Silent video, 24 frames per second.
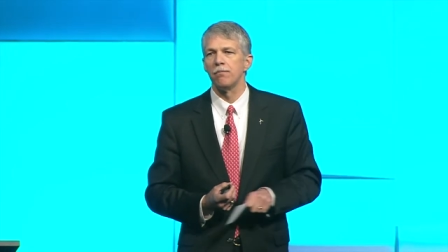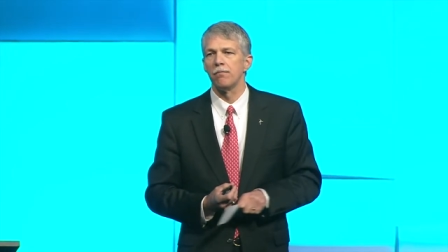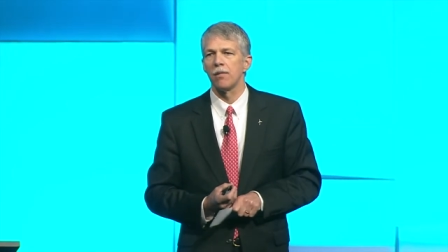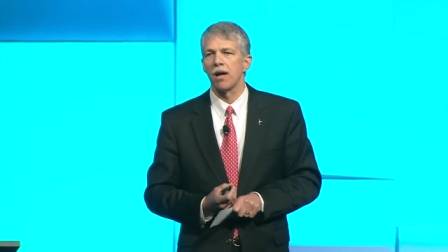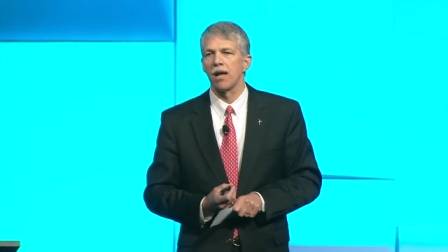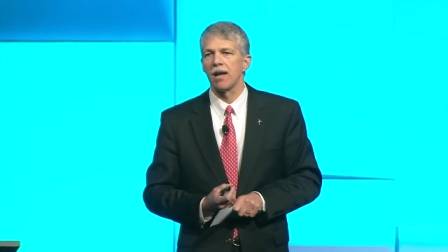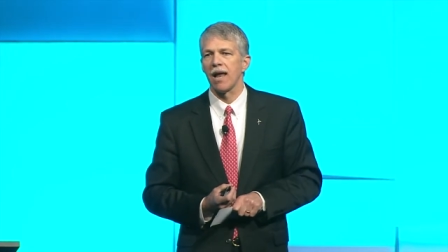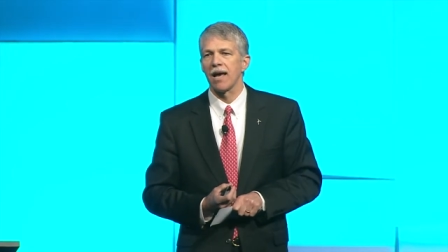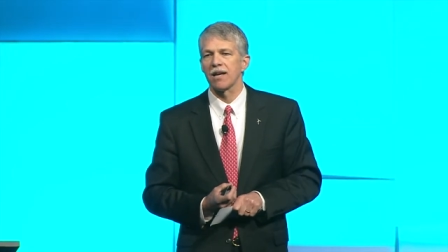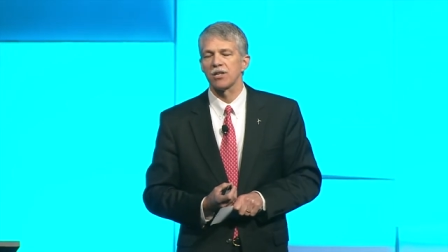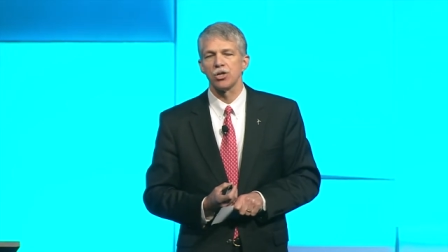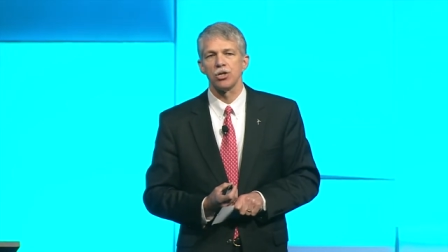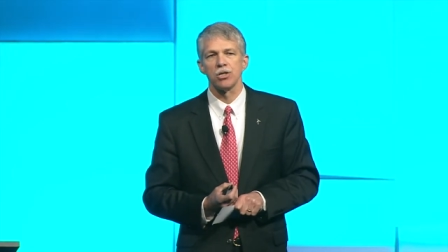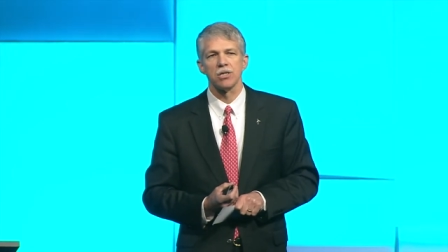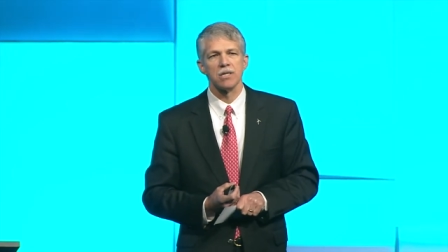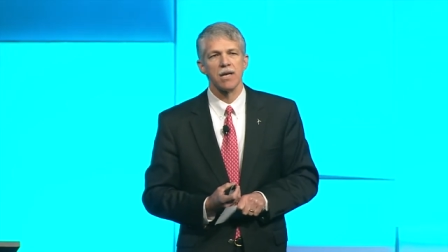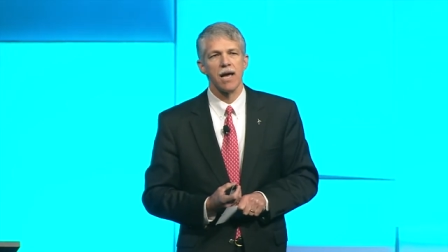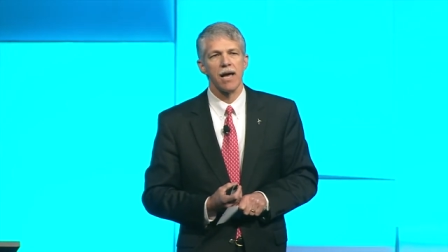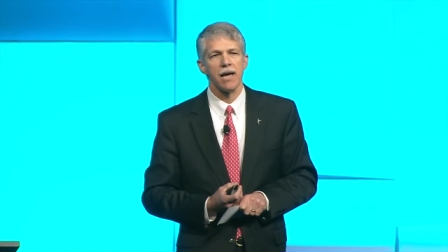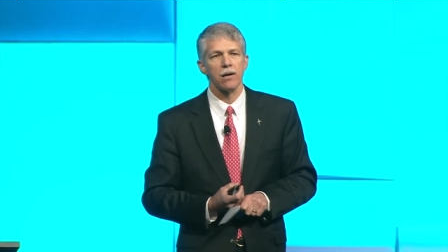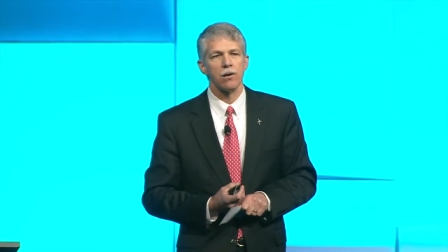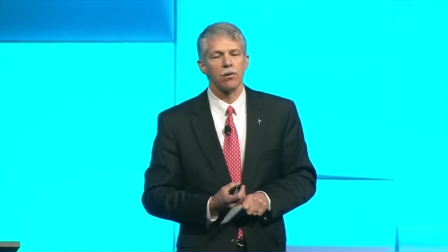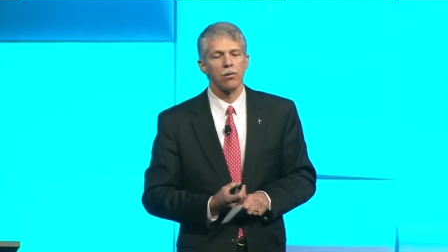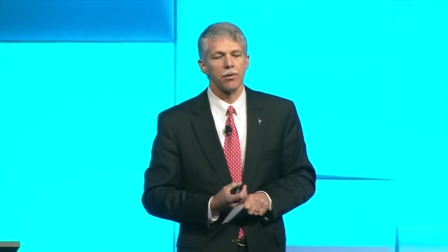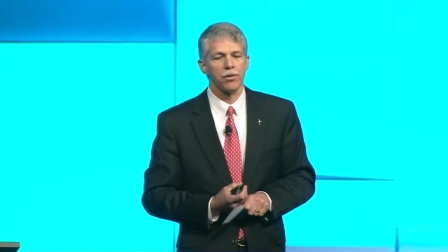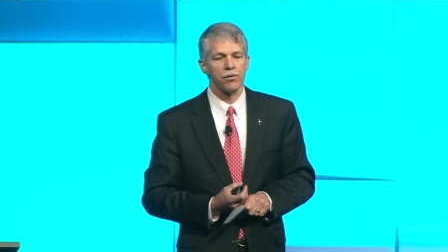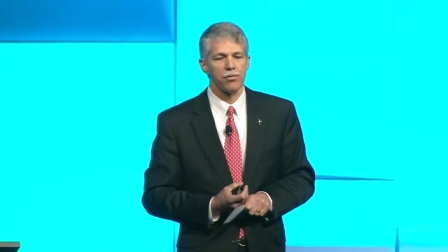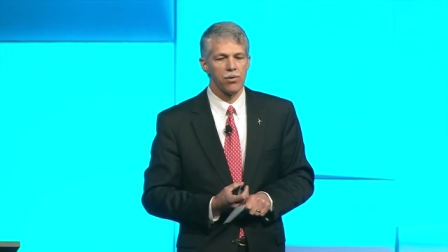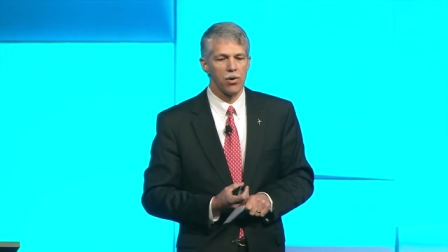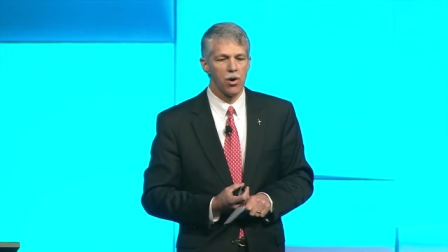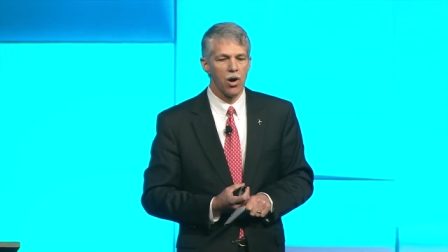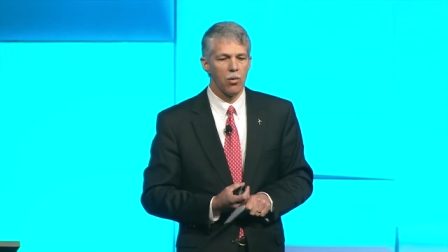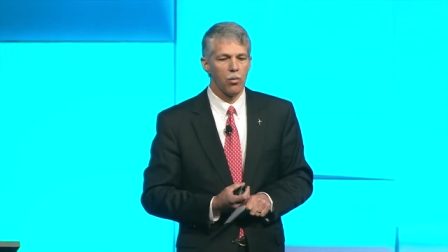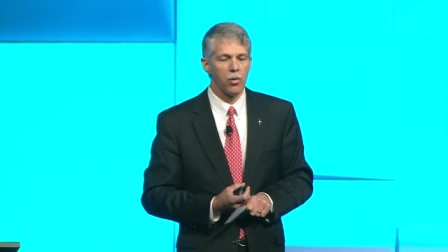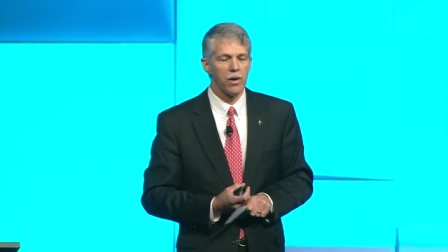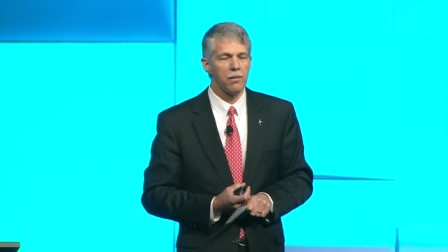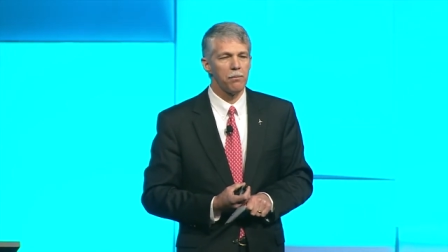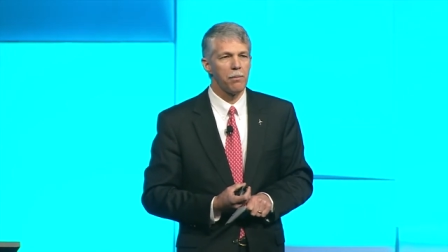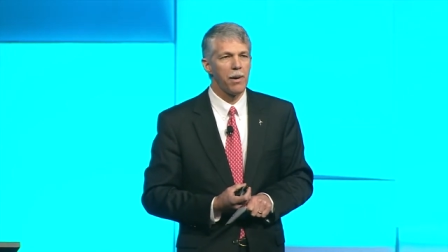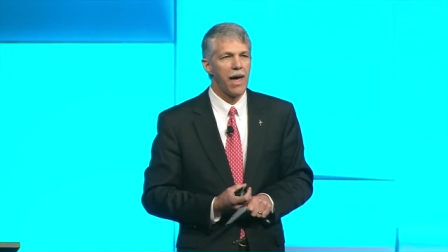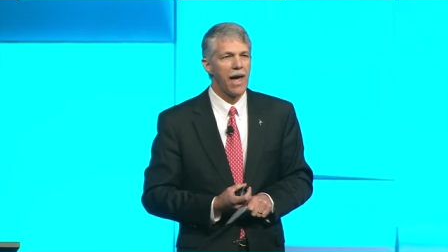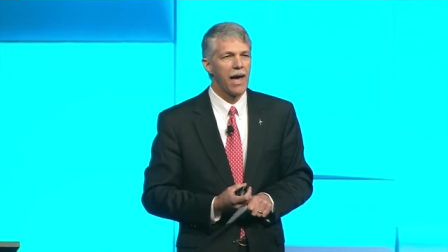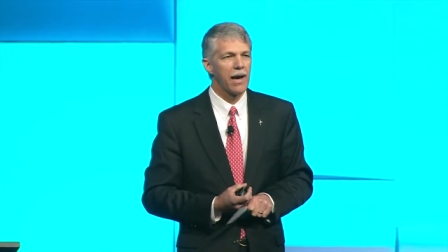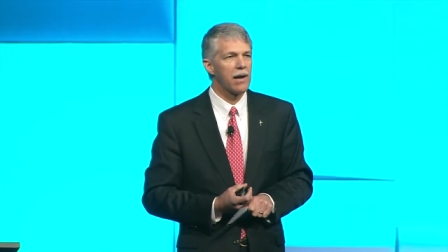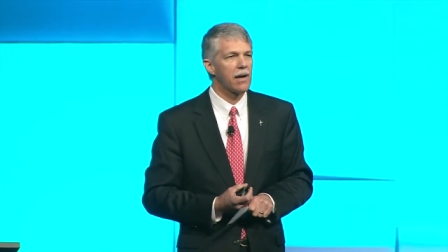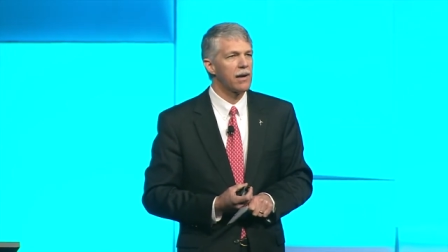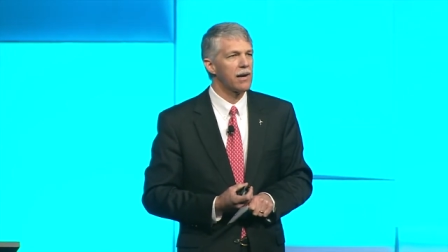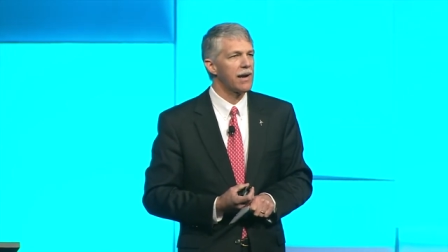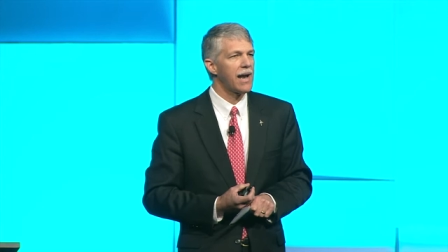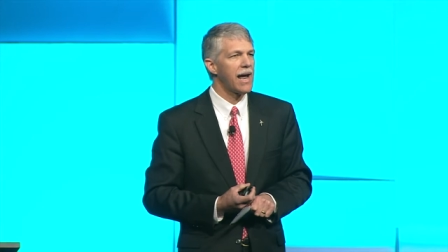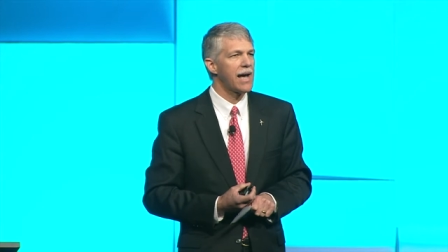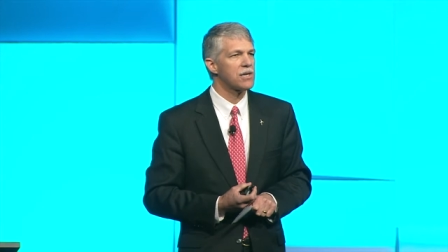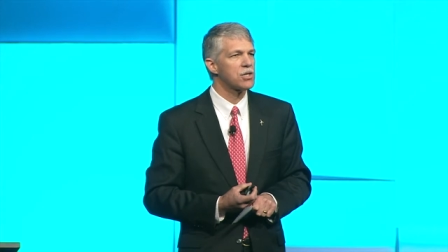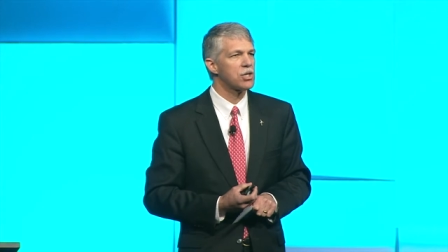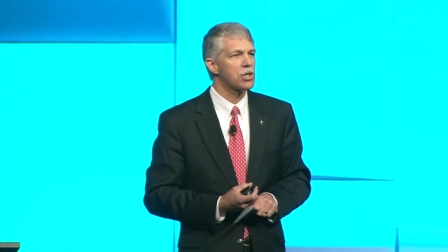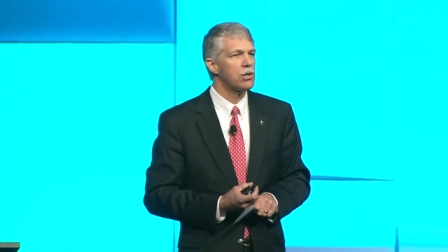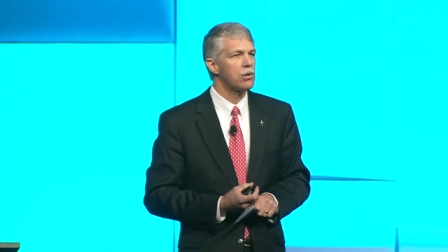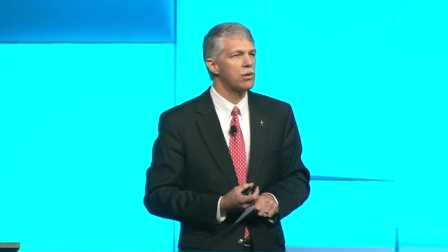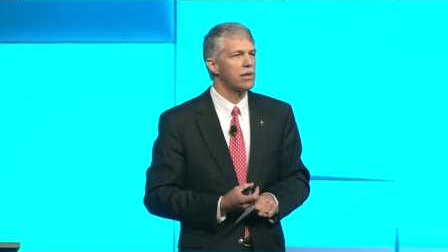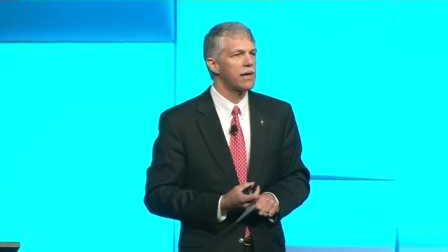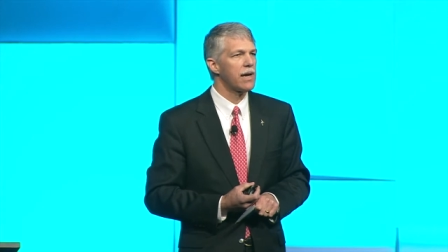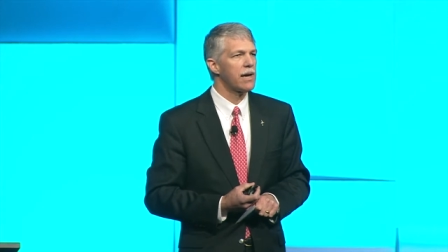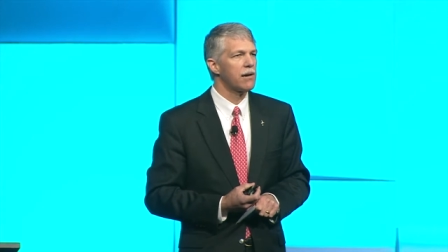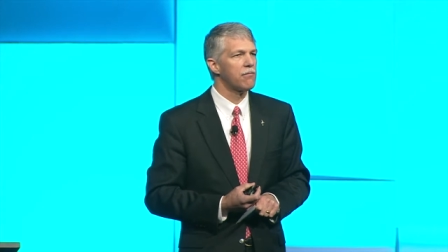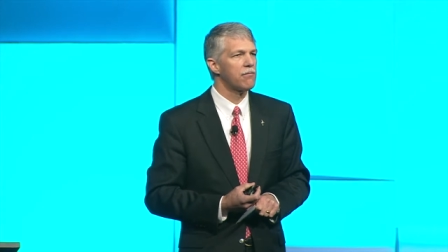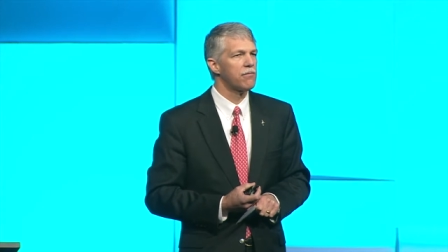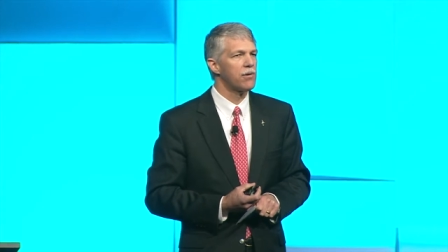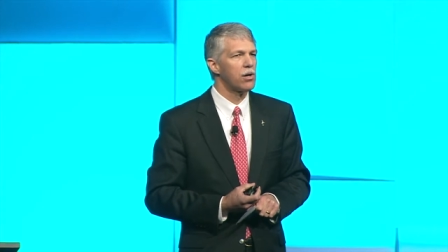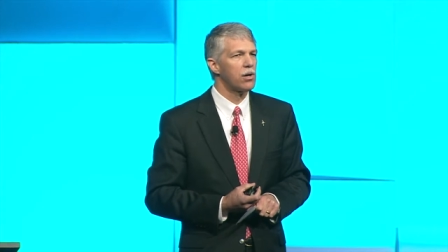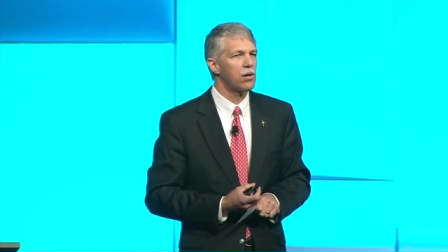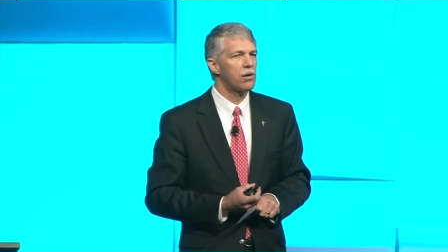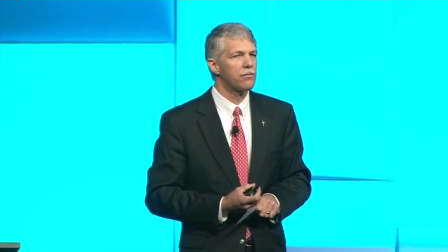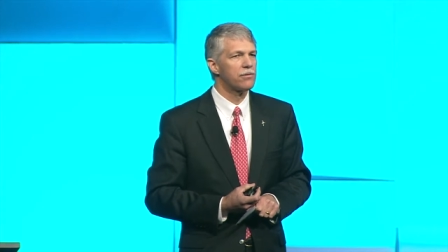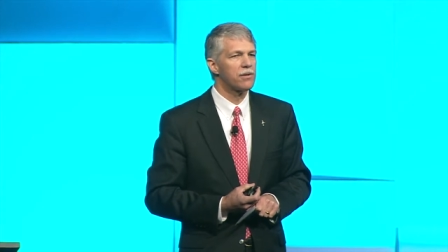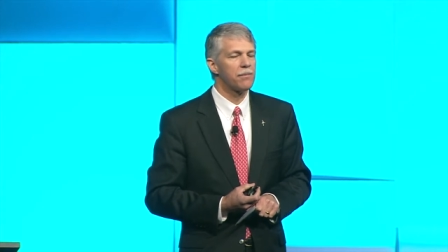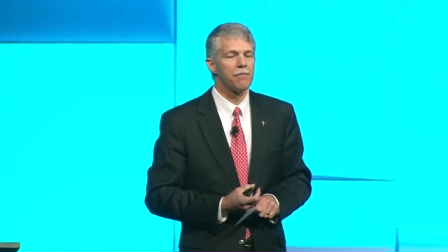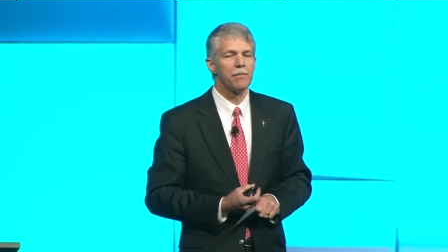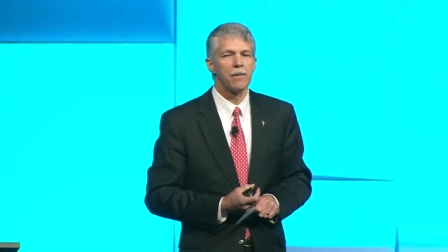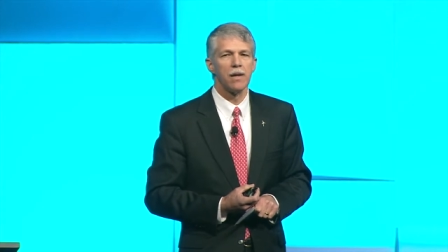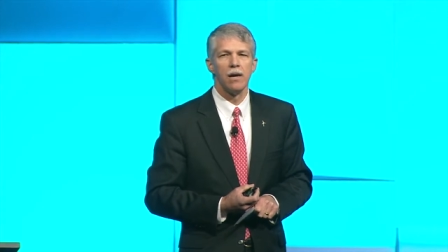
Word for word: election cycle through our WindPAC. and I'd ask you to get involved.